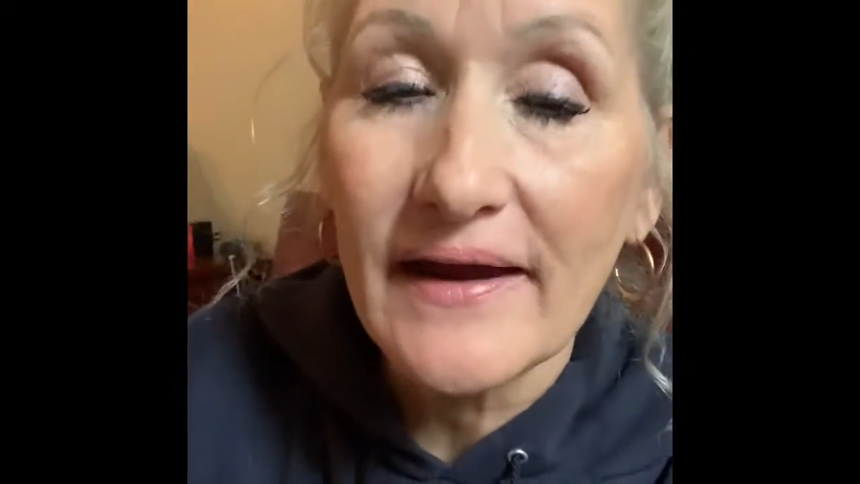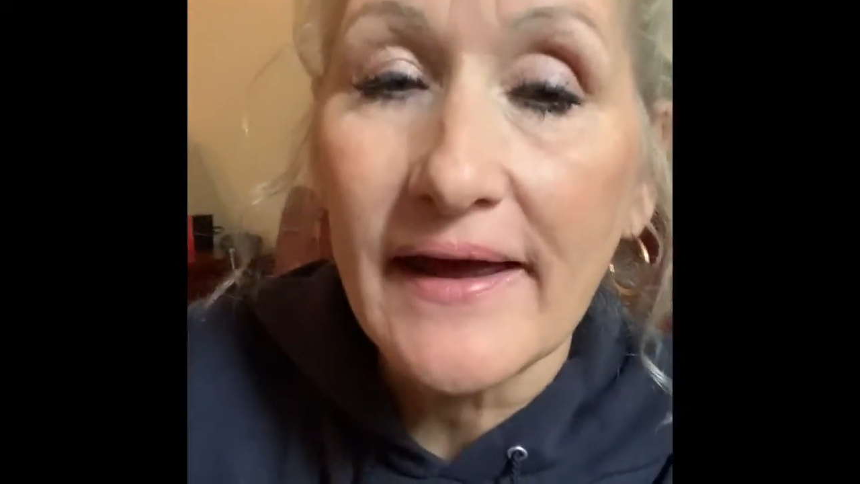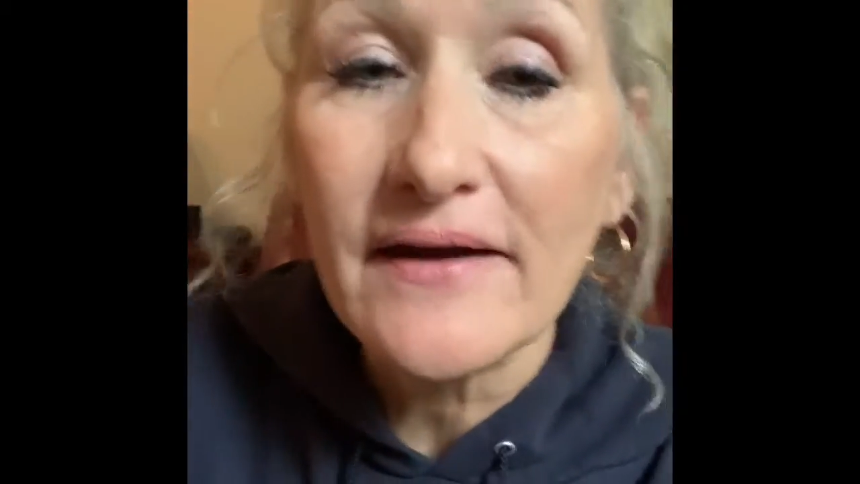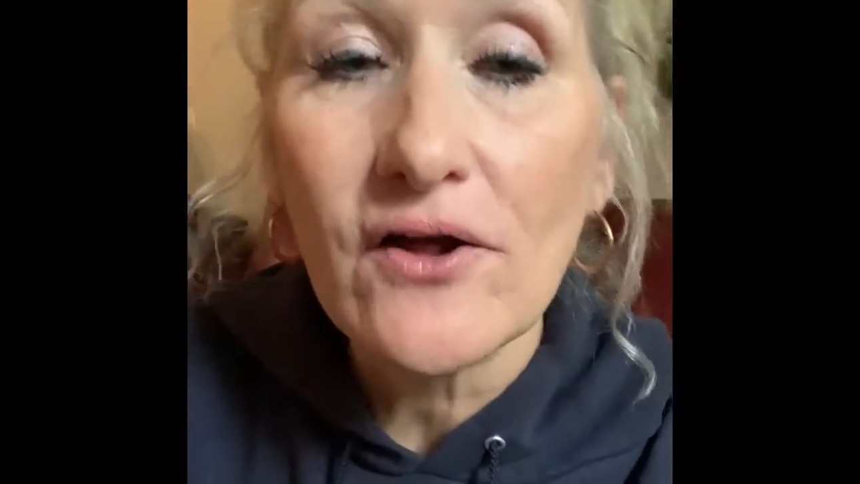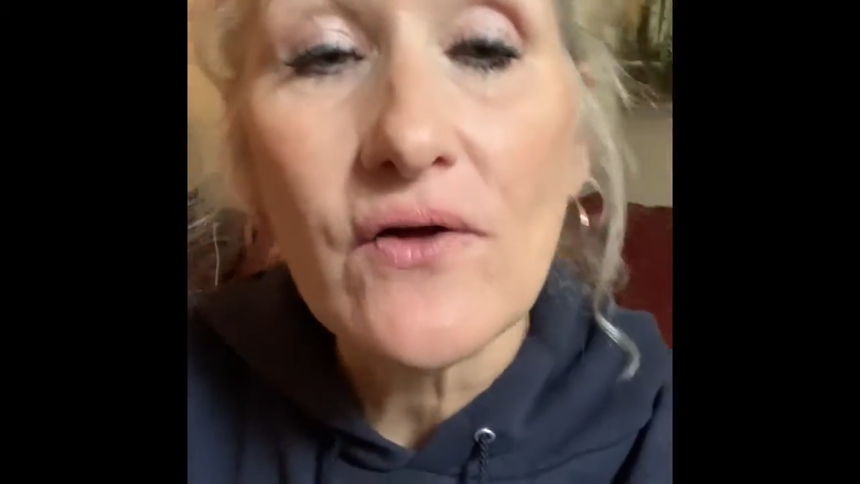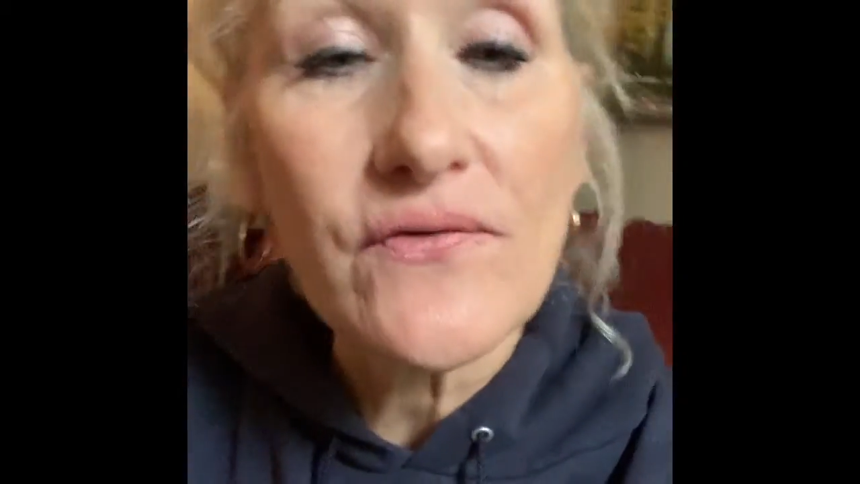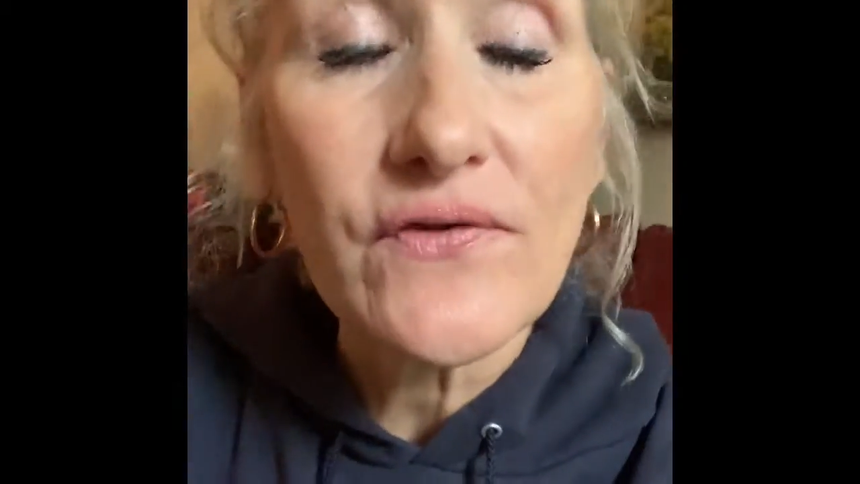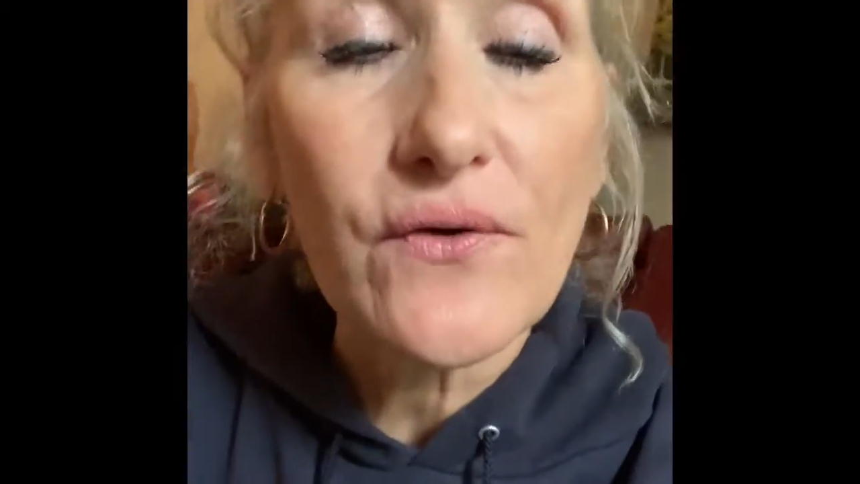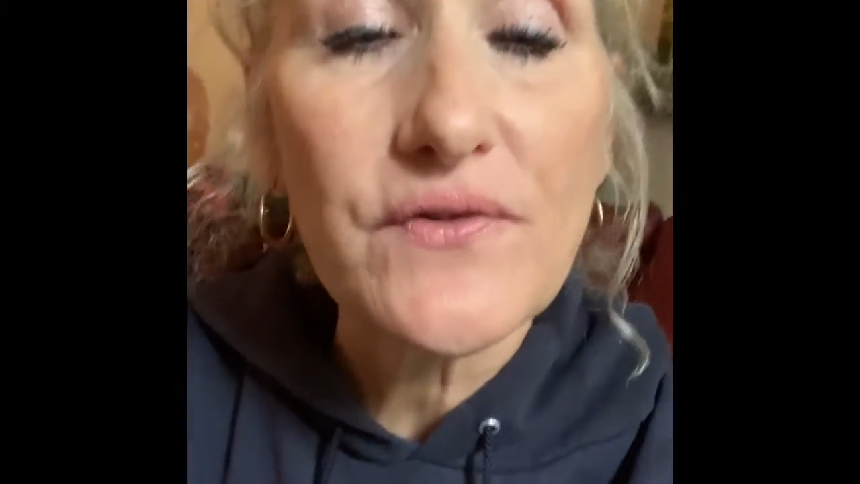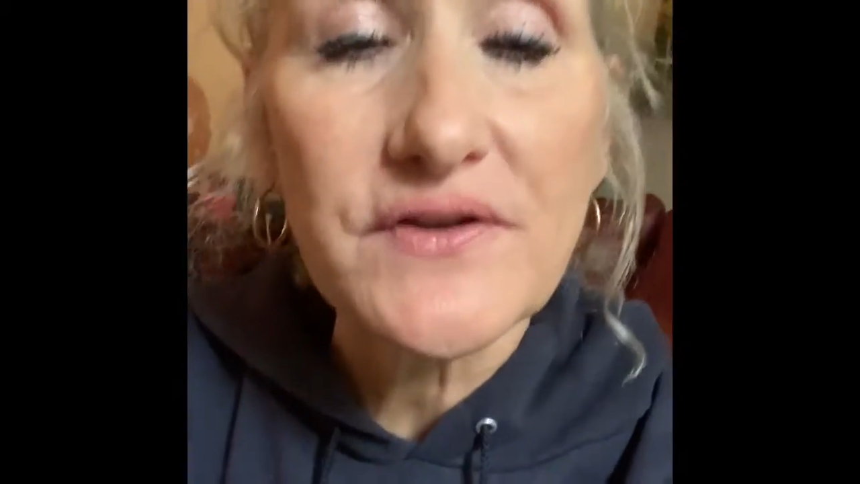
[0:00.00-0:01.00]
And
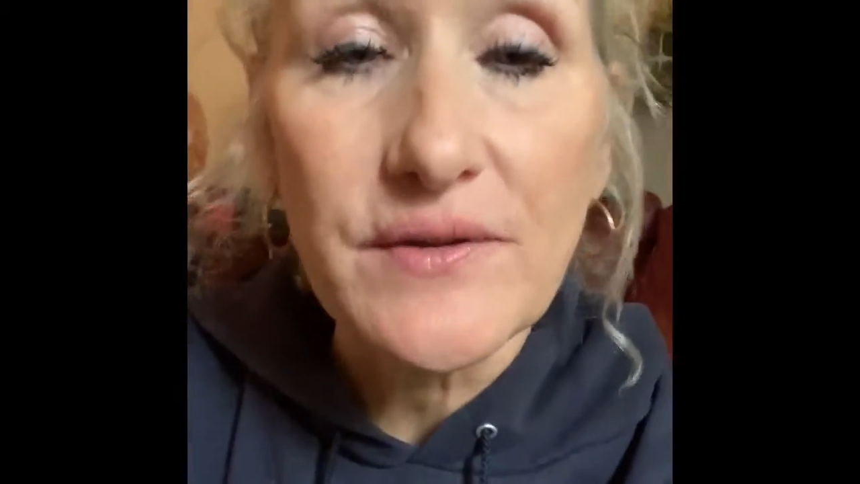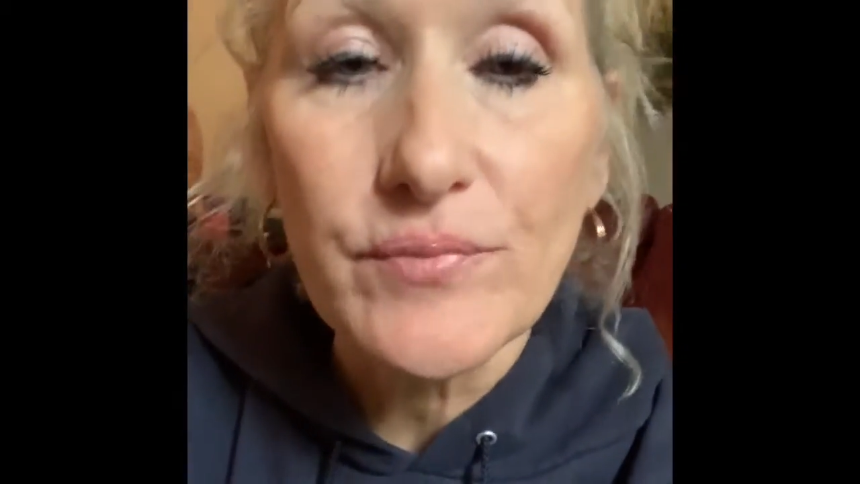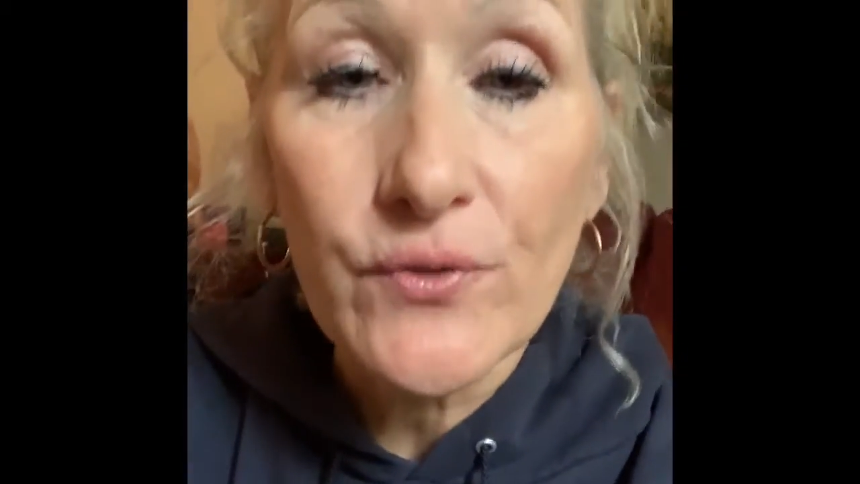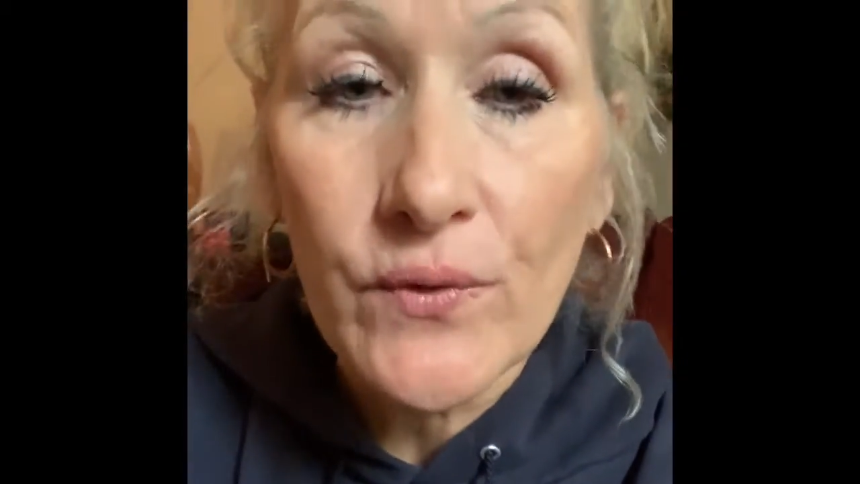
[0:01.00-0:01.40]
also the Deep Blue